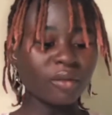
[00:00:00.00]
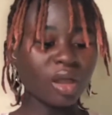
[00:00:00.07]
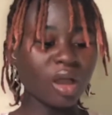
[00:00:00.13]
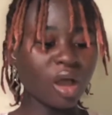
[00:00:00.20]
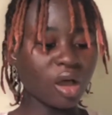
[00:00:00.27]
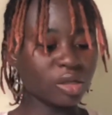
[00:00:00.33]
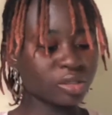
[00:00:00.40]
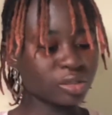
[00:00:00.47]

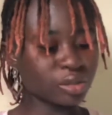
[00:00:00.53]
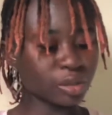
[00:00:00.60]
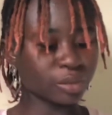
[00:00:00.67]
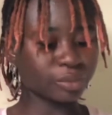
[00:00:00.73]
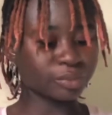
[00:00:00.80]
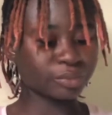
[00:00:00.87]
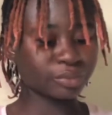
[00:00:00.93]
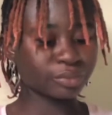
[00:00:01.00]

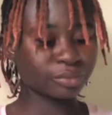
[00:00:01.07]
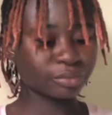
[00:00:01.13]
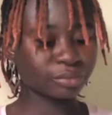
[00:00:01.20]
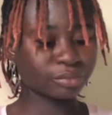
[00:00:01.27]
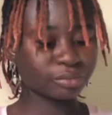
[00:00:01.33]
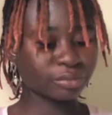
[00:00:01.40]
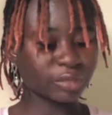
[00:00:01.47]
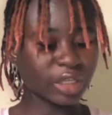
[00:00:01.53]
Also,
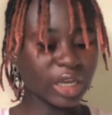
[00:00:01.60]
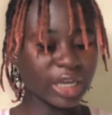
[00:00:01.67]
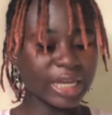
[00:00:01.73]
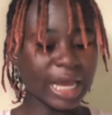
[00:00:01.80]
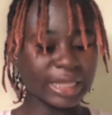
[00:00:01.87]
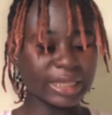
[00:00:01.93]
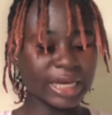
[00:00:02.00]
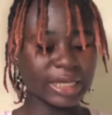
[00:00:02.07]

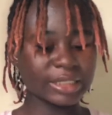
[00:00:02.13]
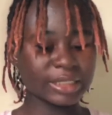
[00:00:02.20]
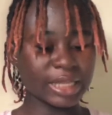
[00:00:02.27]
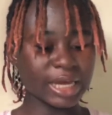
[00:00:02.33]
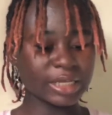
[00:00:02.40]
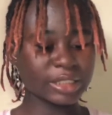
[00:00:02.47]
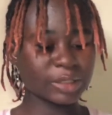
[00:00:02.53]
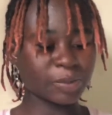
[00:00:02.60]

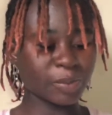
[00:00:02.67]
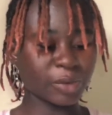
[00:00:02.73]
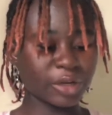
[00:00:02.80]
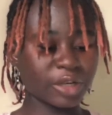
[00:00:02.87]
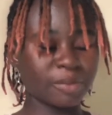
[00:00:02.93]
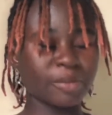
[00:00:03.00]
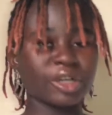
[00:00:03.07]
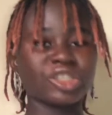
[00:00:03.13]
that's
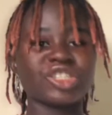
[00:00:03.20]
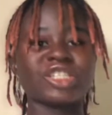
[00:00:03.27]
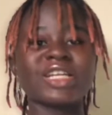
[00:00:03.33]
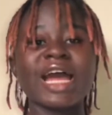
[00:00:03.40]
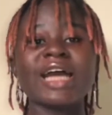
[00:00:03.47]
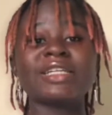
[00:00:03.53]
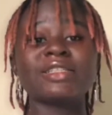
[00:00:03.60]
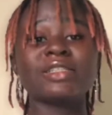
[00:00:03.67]
pretty much it.
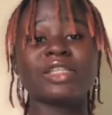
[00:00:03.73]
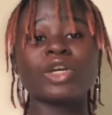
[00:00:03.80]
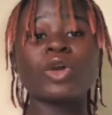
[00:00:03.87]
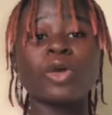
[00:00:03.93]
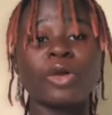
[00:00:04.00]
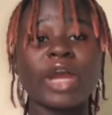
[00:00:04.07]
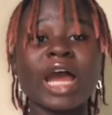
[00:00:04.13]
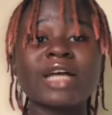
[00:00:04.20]
And the
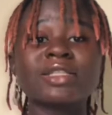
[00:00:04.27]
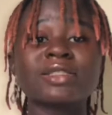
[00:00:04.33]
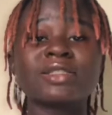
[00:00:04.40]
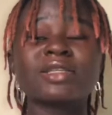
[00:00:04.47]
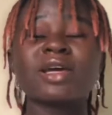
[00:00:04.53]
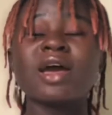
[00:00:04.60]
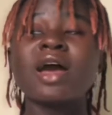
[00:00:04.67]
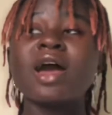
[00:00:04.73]

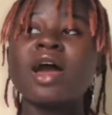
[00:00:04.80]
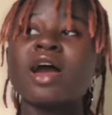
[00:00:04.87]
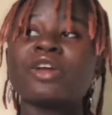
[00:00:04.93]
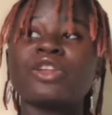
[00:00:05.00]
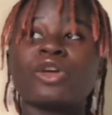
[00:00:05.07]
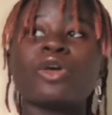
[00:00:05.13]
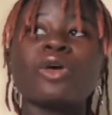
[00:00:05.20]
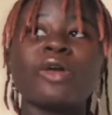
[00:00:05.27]

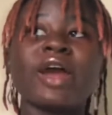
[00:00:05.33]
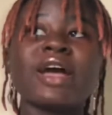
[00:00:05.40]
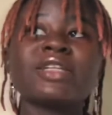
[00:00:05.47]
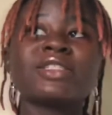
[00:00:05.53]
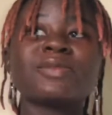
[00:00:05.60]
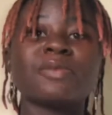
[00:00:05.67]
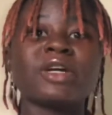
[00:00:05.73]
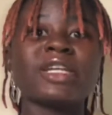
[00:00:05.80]

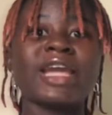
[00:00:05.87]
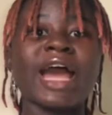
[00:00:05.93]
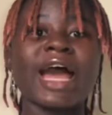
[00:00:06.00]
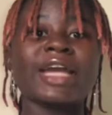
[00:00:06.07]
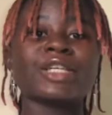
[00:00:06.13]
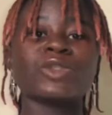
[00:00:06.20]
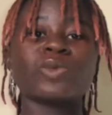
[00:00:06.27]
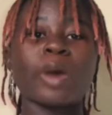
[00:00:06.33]
Koreans Money
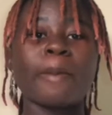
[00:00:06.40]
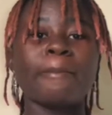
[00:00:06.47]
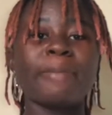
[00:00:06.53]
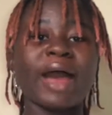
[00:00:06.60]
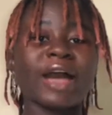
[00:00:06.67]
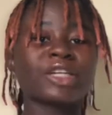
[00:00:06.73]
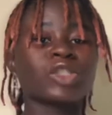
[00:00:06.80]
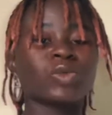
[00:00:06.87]
Heist were
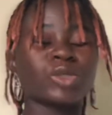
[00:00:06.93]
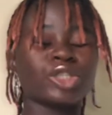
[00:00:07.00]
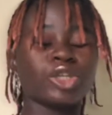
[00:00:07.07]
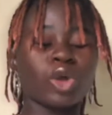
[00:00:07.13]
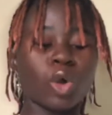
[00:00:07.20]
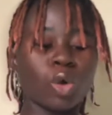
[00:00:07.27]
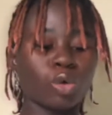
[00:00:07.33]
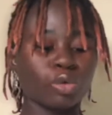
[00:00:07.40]
packed with
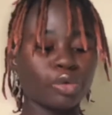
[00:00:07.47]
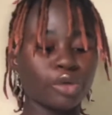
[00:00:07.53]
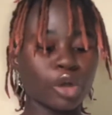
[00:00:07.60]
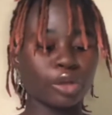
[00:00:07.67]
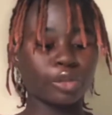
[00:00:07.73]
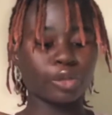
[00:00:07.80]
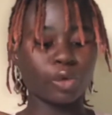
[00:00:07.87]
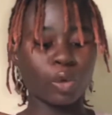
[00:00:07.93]
the old
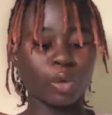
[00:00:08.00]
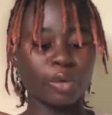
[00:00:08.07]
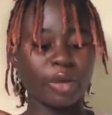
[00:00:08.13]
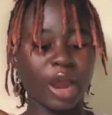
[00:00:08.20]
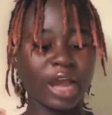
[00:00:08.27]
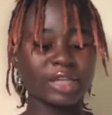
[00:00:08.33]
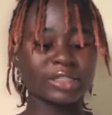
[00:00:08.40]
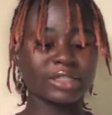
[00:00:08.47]
North
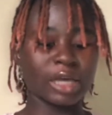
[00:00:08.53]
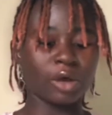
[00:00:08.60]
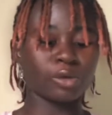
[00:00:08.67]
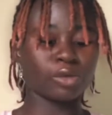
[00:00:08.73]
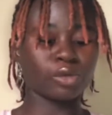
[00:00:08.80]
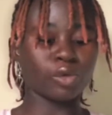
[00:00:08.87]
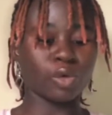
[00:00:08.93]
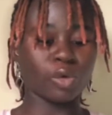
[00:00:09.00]
Korea,
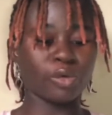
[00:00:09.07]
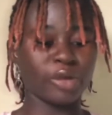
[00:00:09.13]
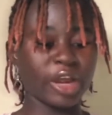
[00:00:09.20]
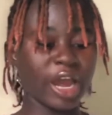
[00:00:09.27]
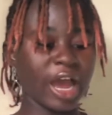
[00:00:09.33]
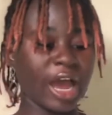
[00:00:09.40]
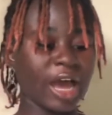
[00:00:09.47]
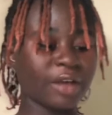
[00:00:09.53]
South
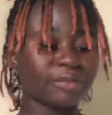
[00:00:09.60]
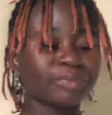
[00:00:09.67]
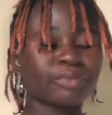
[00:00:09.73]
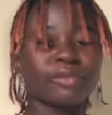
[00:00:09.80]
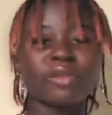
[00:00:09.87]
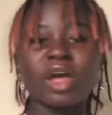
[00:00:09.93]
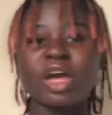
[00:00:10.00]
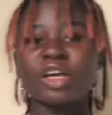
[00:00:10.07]
Korea
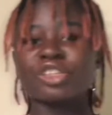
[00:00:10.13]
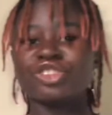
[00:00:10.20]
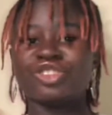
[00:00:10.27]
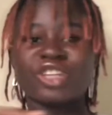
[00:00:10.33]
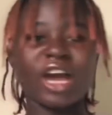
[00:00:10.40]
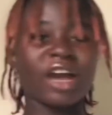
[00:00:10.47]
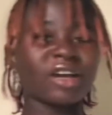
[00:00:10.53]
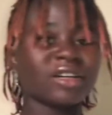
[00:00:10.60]

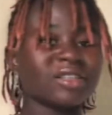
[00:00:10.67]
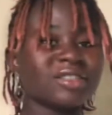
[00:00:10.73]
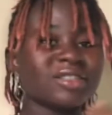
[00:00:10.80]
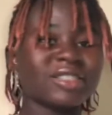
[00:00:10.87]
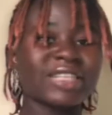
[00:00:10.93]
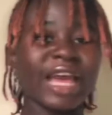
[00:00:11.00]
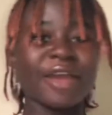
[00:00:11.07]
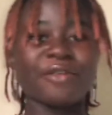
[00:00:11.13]

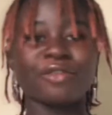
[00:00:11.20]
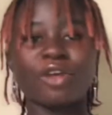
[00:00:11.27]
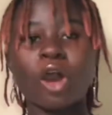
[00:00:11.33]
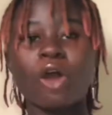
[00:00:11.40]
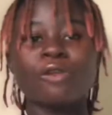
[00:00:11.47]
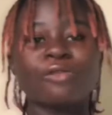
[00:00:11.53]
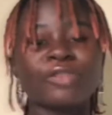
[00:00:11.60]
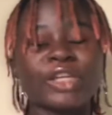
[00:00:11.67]
jargons and
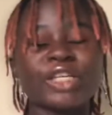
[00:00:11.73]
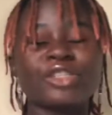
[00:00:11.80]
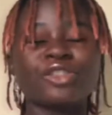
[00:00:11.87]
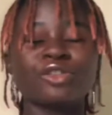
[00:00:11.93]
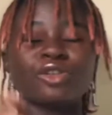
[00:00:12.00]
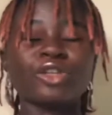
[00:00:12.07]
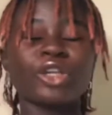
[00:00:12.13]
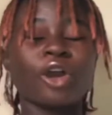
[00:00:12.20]
conflicts.
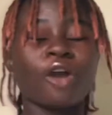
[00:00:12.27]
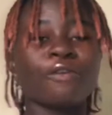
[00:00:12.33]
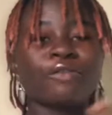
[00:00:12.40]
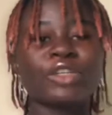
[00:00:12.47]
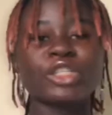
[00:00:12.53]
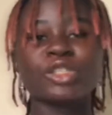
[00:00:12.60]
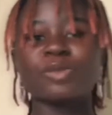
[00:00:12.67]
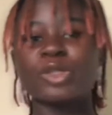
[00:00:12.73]
The
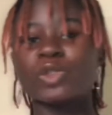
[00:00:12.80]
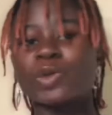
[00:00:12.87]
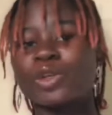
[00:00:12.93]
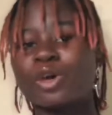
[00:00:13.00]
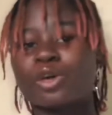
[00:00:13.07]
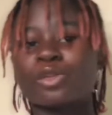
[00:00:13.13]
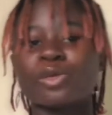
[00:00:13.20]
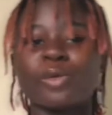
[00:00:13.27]
conflicts between
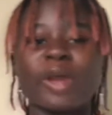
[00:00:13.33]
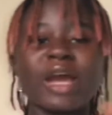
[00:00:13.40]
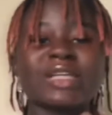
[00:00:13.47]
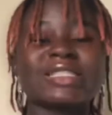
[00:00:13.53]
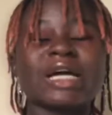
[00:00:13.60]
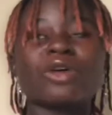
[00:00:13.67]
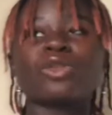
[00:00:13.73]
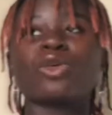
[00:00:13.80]
North Korea and
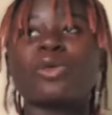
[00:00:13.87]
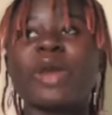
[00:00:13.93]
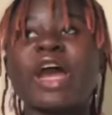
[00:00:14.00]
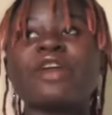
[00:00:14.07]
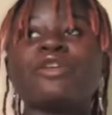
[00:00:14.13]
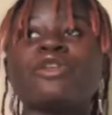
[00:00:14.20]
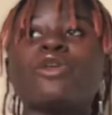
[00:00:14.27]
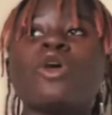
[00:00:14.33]
South
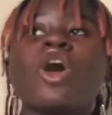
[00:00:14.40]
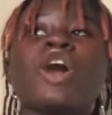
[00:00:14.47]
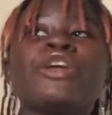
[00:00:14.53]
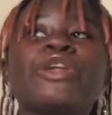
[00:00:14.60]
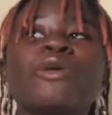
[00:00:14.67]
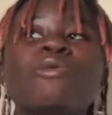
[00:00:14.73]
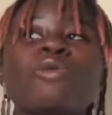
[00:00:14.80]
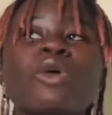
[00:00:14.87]
Korea.
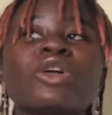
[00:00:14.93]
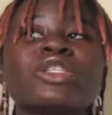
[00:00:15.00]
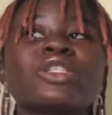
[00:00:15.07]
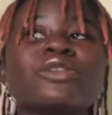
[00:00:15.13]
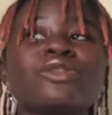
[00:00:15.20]
They wrote